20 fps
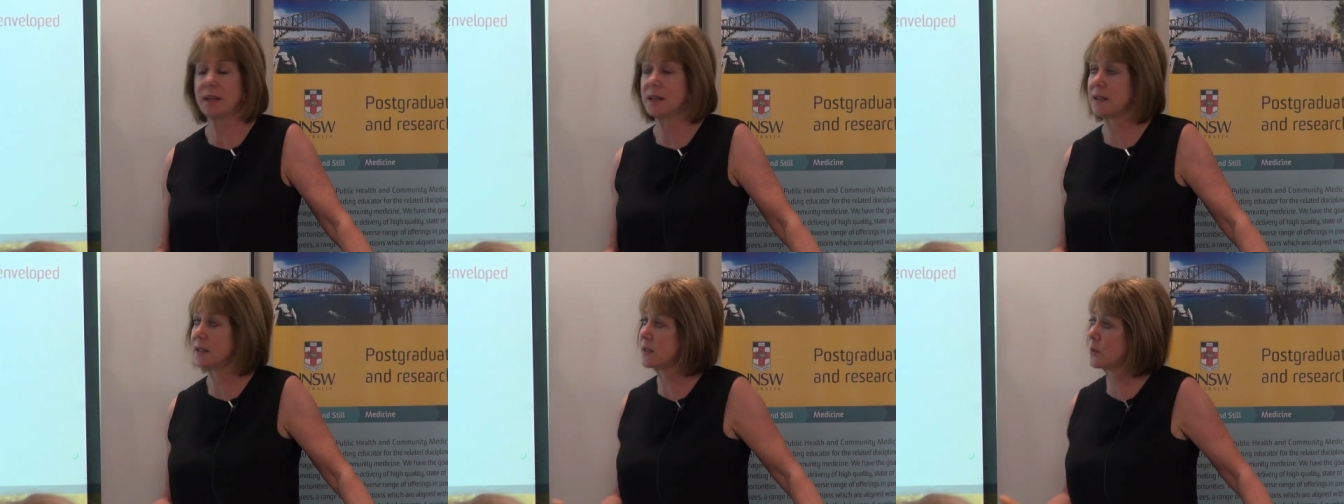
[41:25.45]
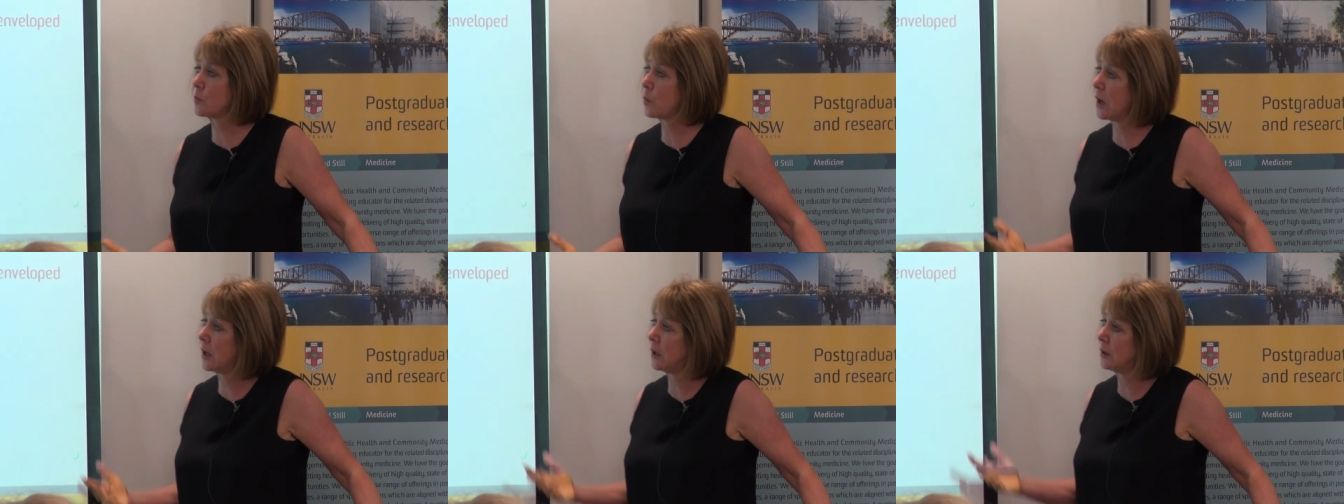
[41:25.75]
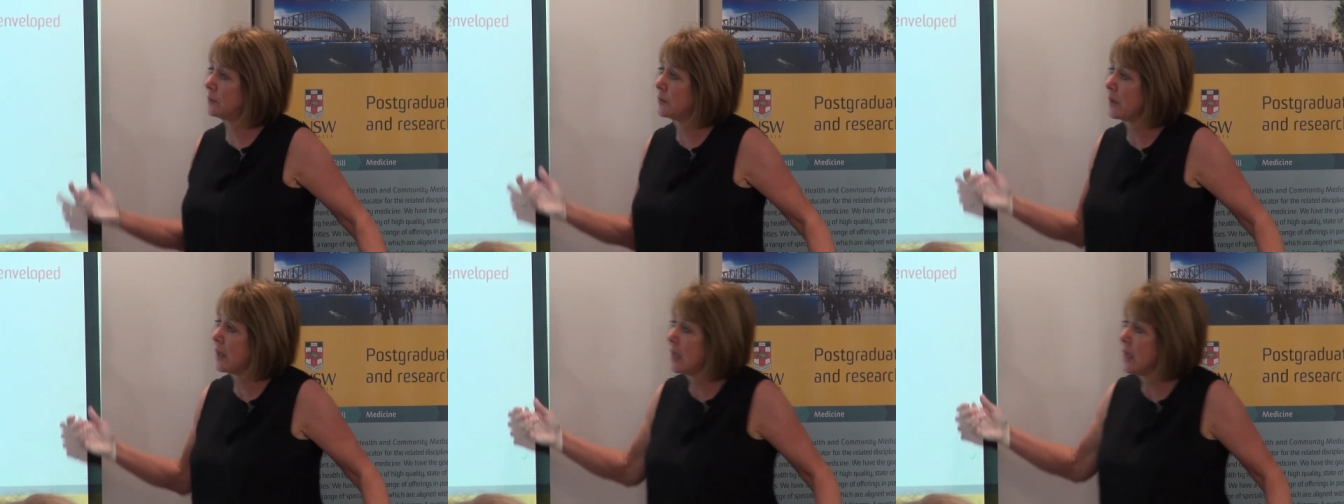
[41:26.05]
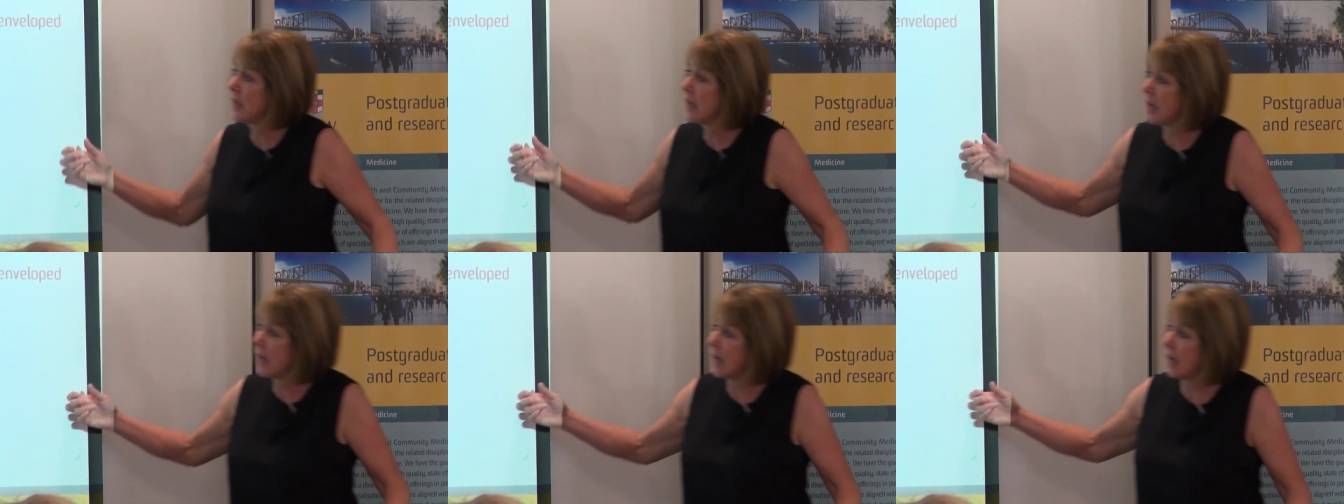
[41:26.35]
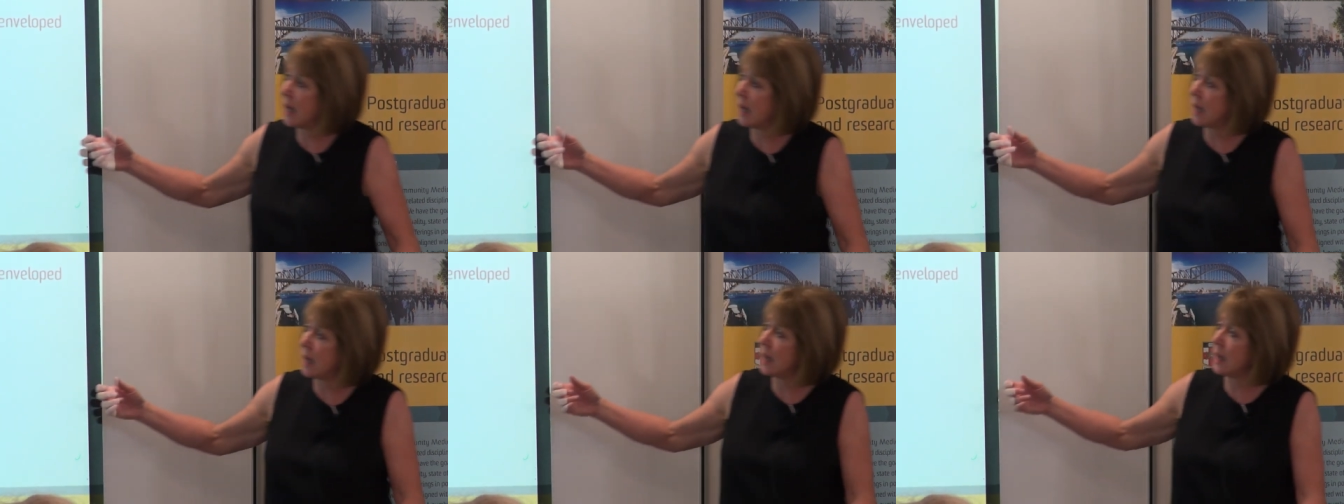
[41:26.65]
as well.
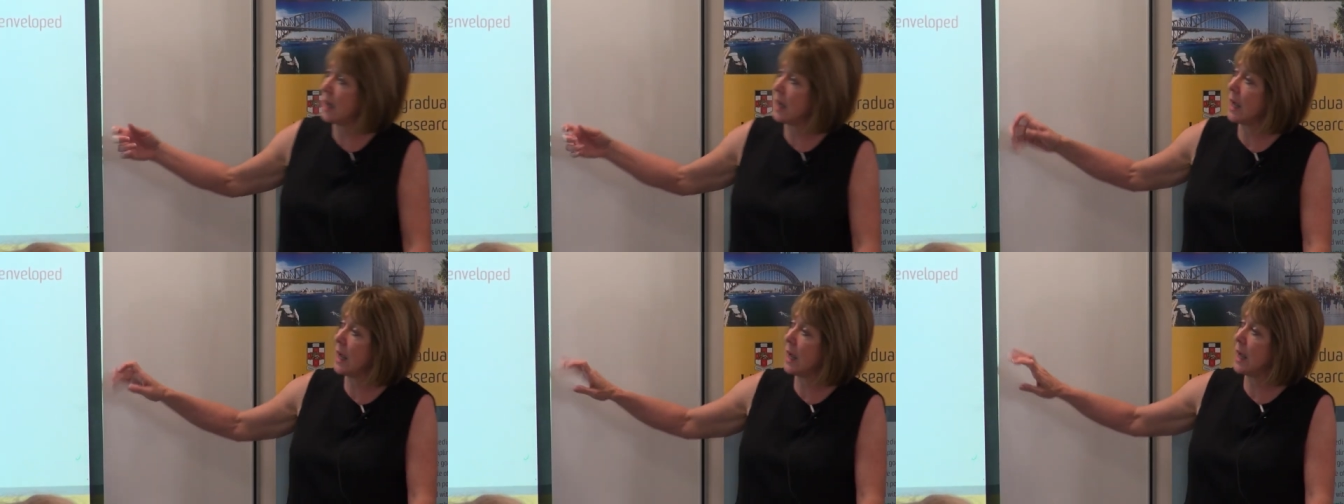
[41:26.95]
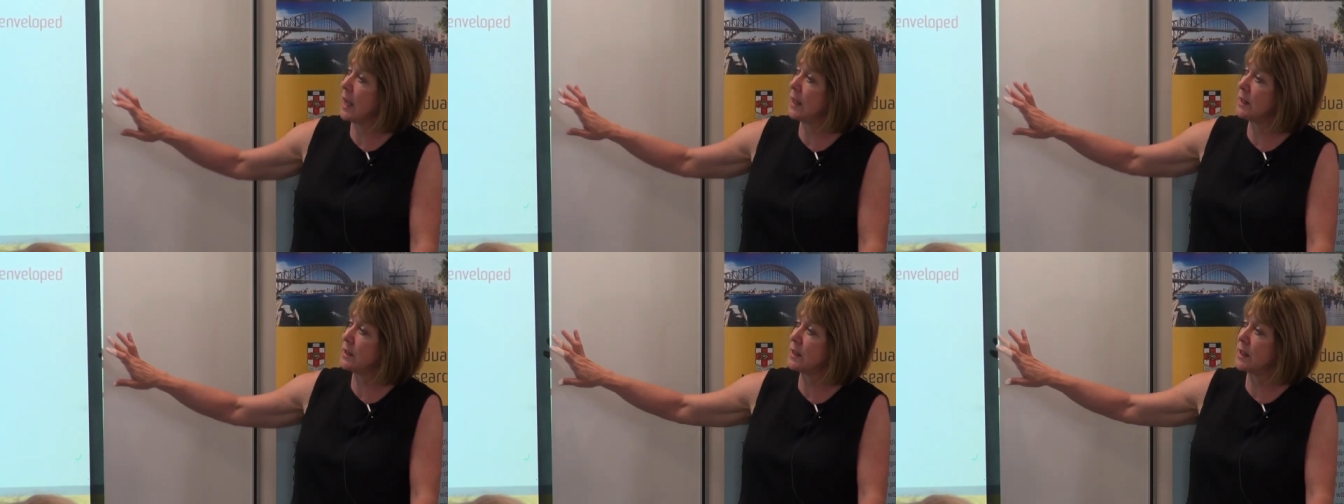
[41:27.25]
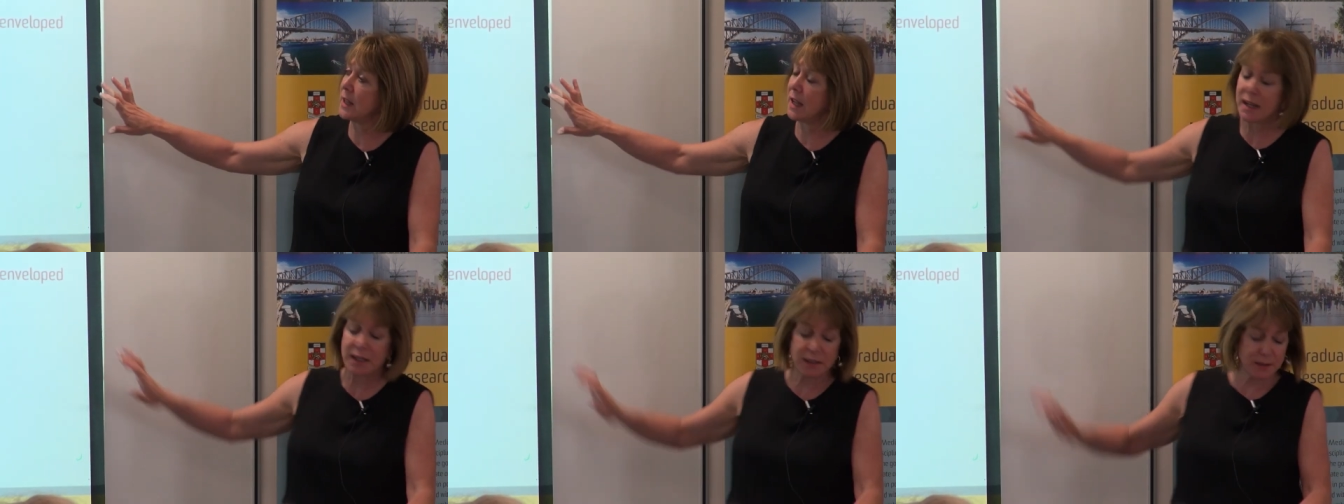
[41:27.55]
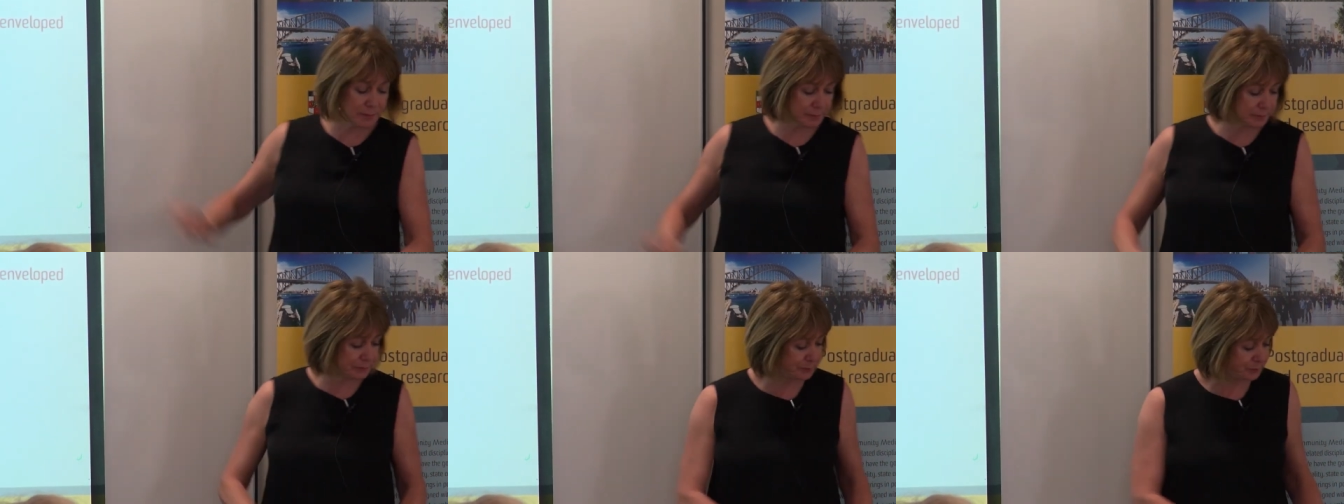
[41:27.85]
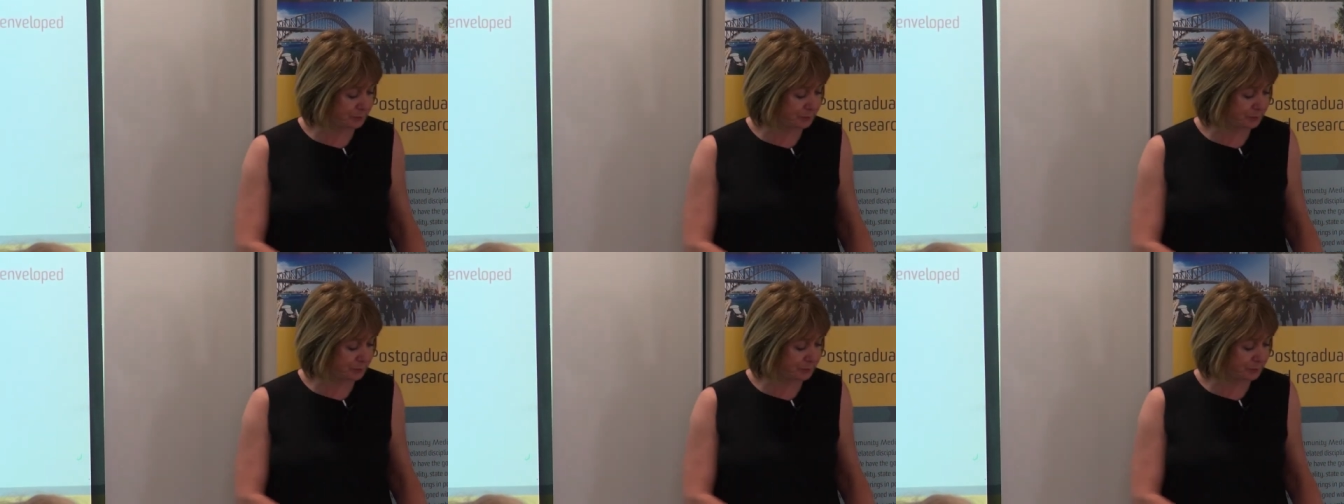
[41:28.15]
Uh, and then,